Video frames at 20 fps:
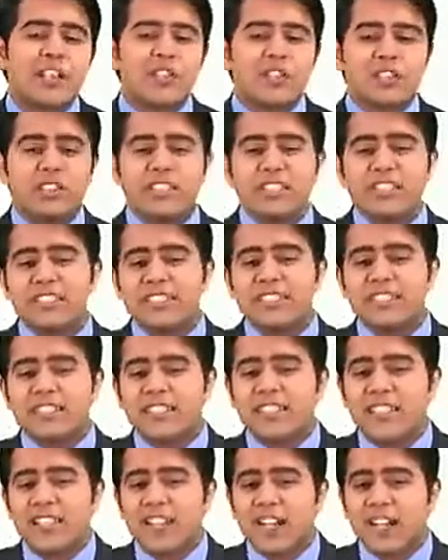So this is
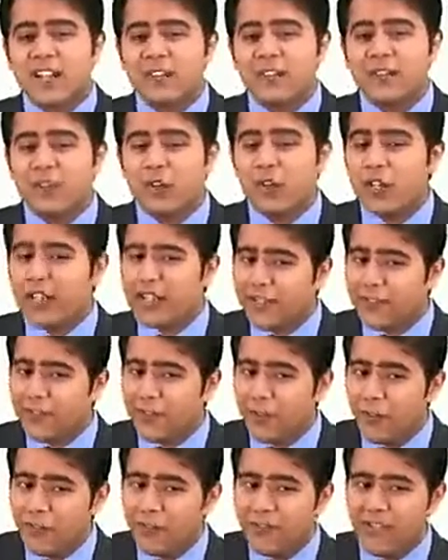the graph for
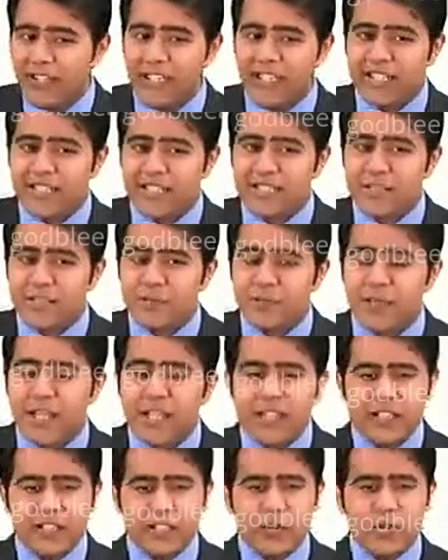f of x.
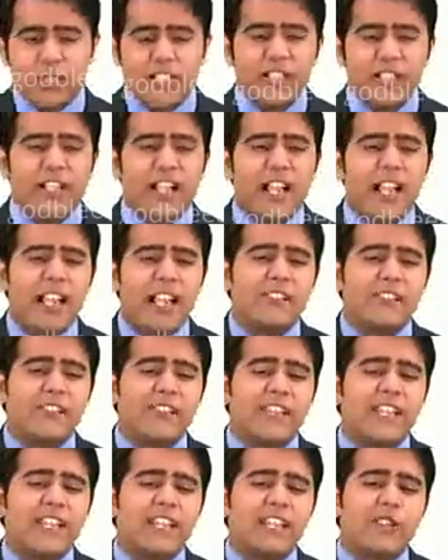Now here I
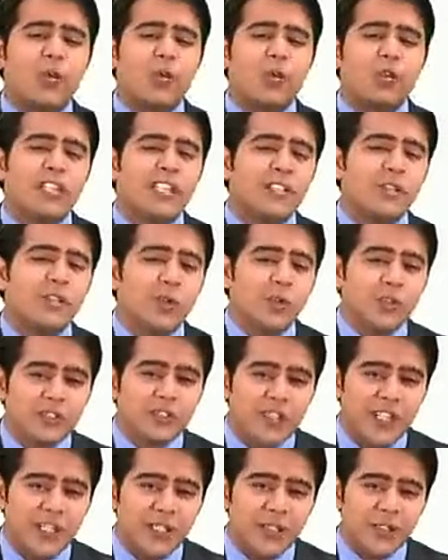have taken only
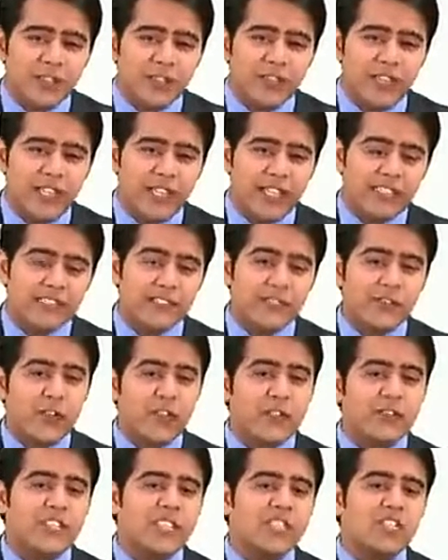those values of x
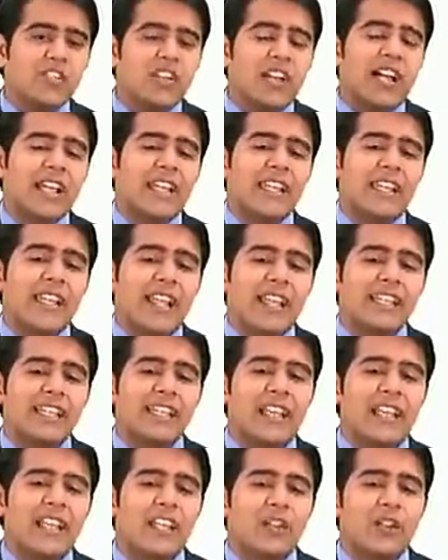for which I
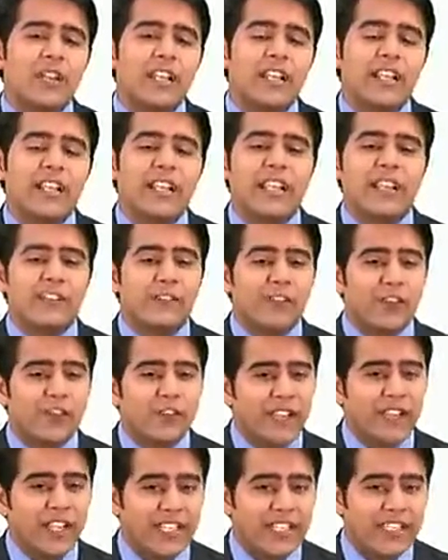can calculate f
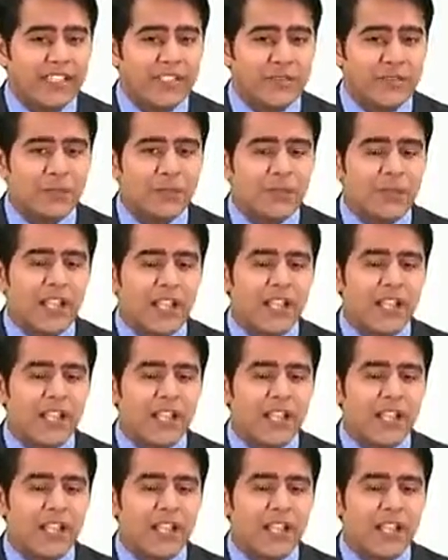of x.